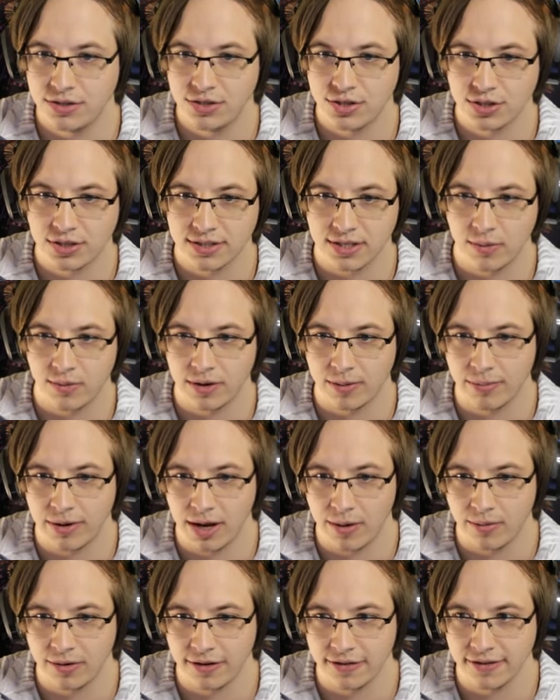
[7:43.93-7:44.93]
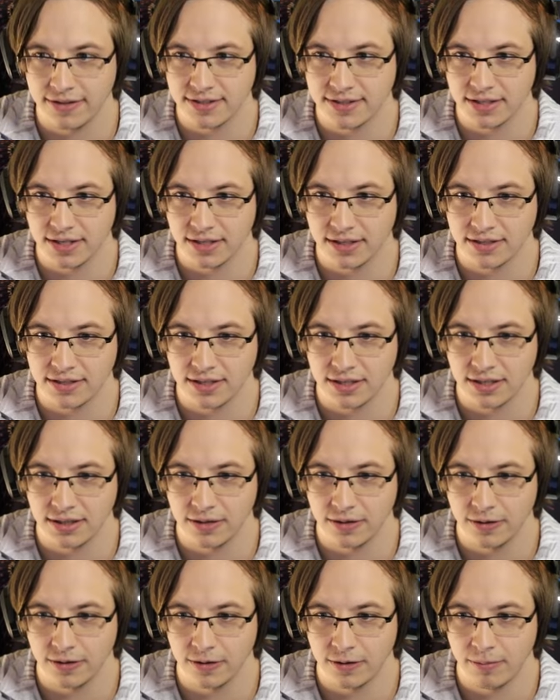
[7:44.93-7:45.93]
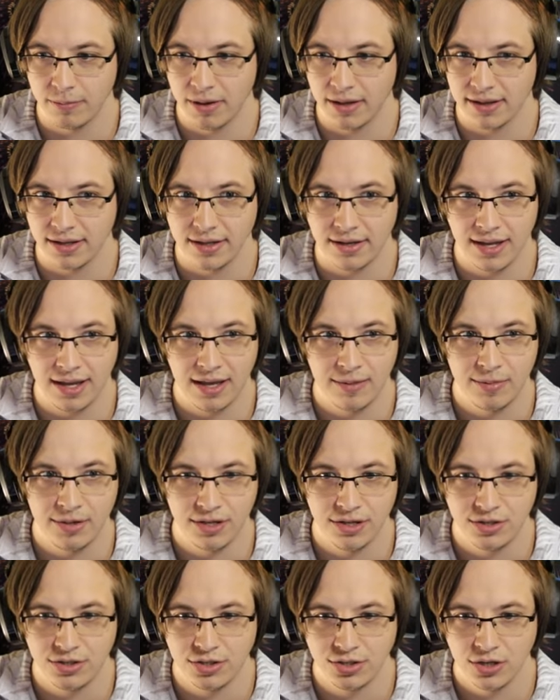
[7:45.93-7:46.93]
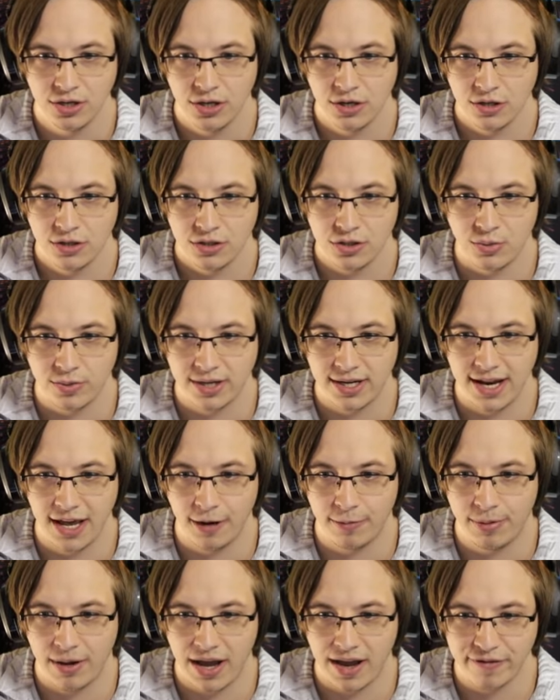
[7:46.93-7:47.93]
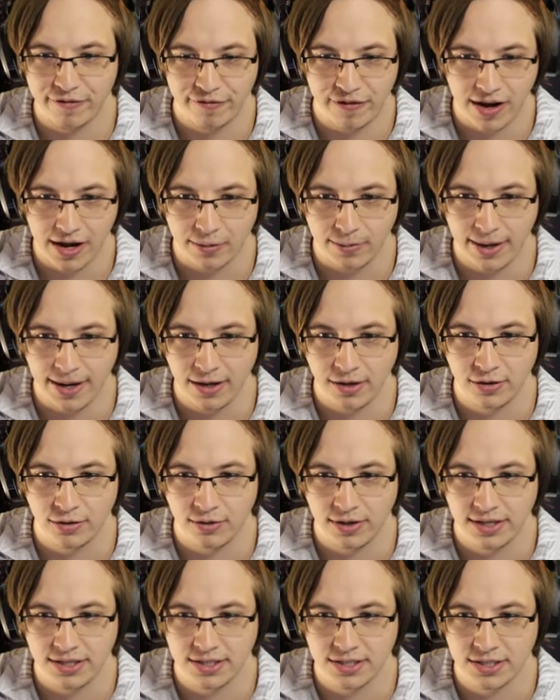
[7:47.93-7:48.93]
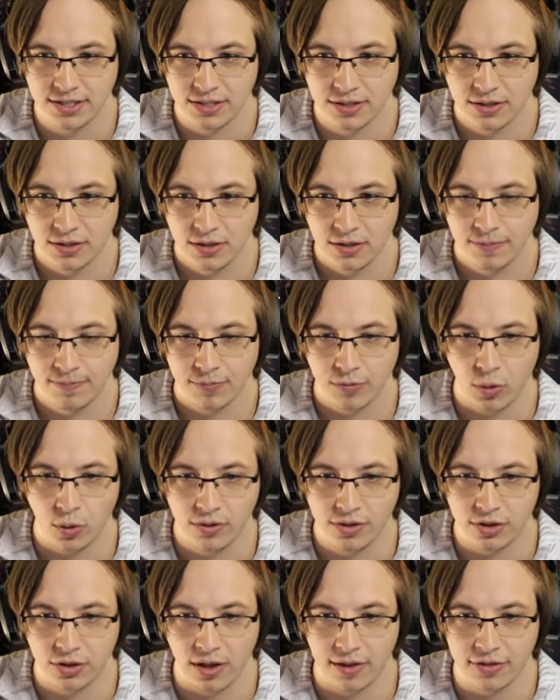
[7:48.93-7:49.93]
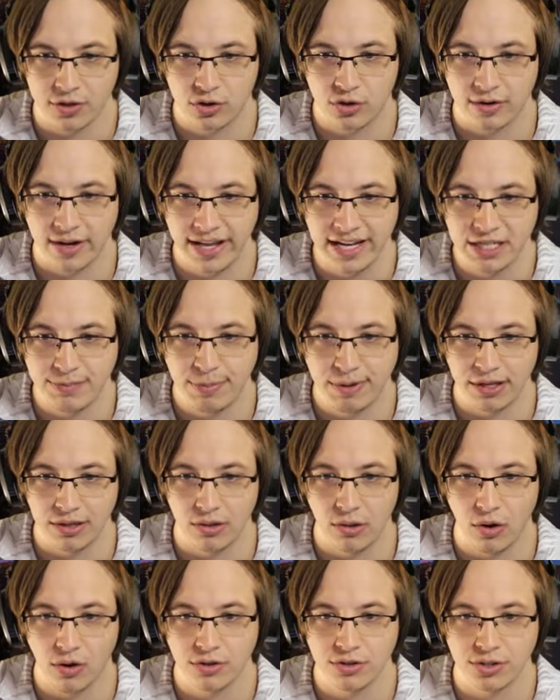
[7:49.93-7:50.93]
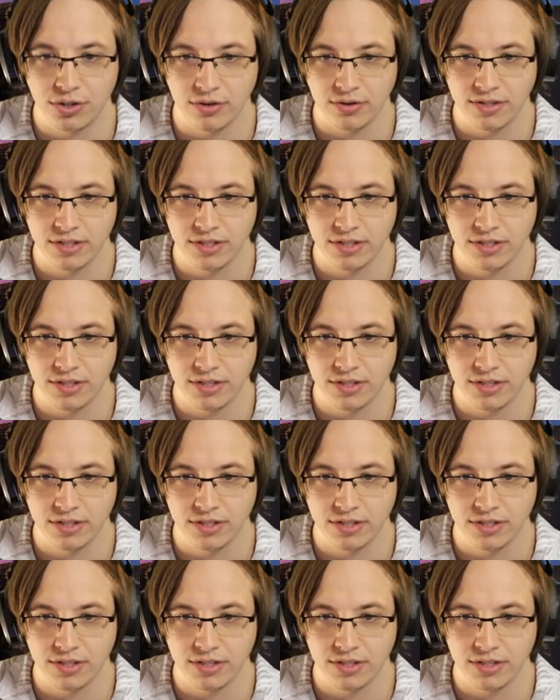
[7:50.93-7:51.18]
because I want to buy one of these things here. Melee damage. So we can now buy fire rate increased, or the, the grenades being larger is